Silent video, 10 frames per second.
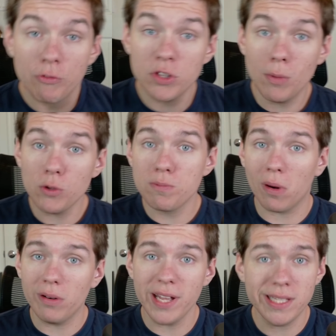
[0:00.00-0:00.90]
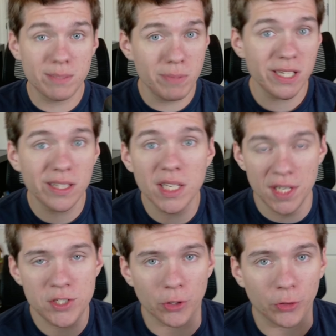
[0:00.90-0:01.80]
the most part, it's been in the
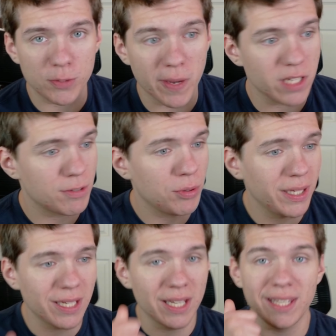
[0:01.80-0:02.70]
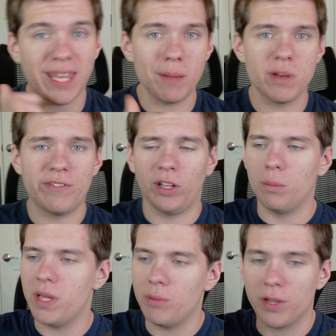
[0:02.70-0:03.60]
digital space, between game
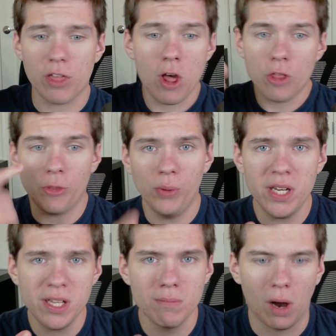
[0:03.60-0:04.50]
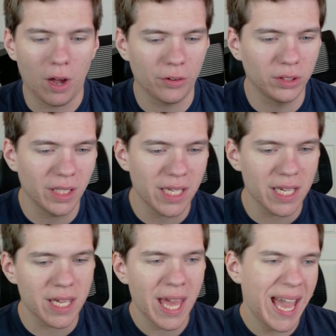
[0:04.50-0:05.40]
development with 3D
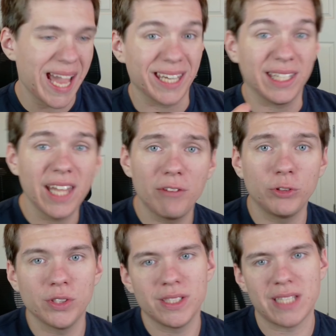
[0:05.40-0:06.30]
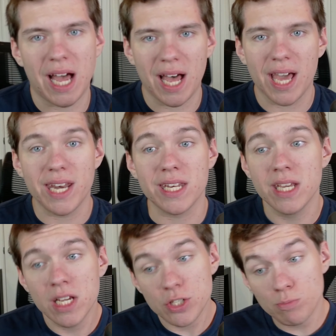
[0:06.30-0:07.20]
modeling and level design, and
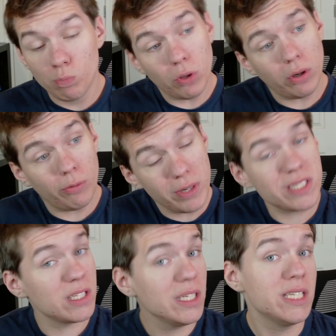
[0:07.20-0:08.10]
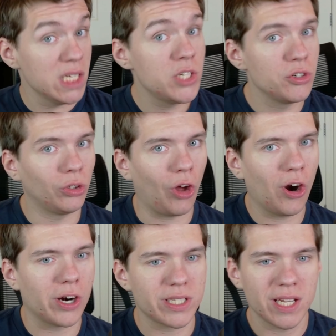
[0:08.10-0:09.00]
more recently, digital
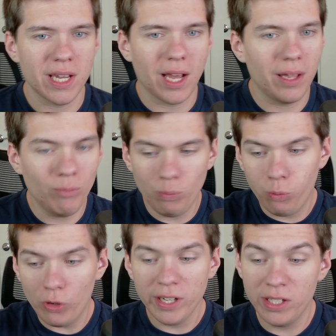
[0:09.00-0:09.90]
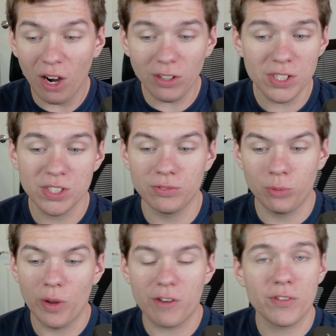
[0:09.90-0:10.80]
art. Regardless of
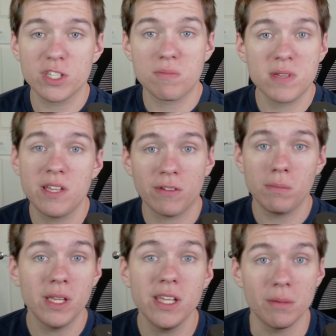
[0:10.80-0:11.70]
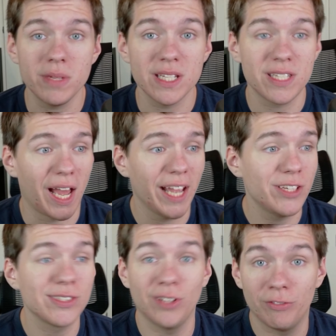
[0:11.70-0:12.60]
whatever the specific medium is, I
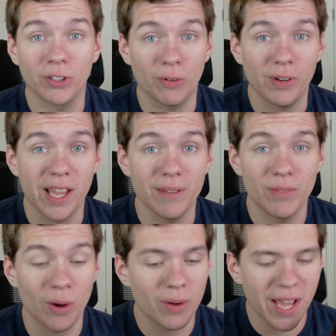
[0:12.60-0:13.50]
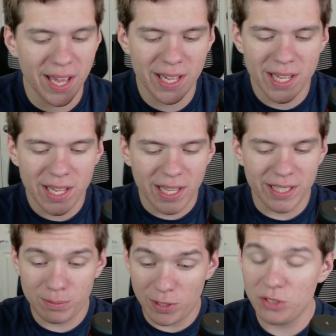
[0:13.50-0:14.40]
just love to create, okay?
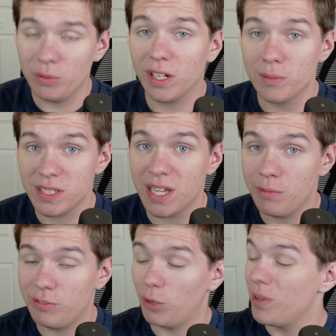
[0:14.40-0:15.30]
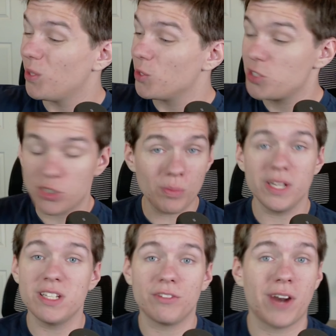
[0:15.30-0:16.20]
Especially when it comes to game development, there are so
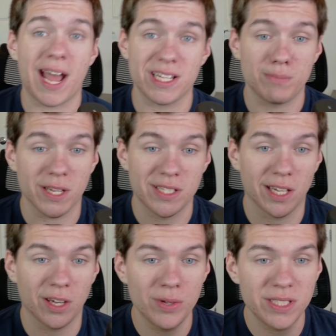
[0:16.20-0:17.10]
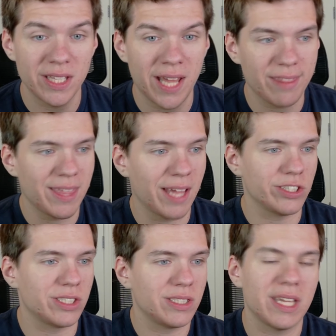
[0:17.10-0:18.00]
many different aspects that go into that
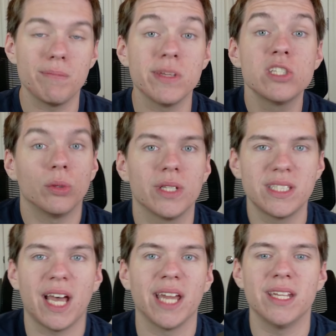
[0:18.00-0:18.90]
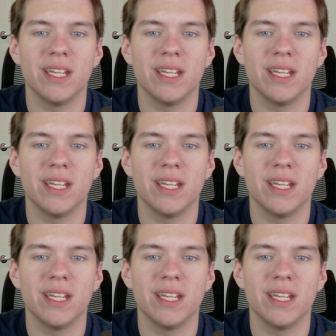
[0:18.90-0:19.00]
just get me so excited,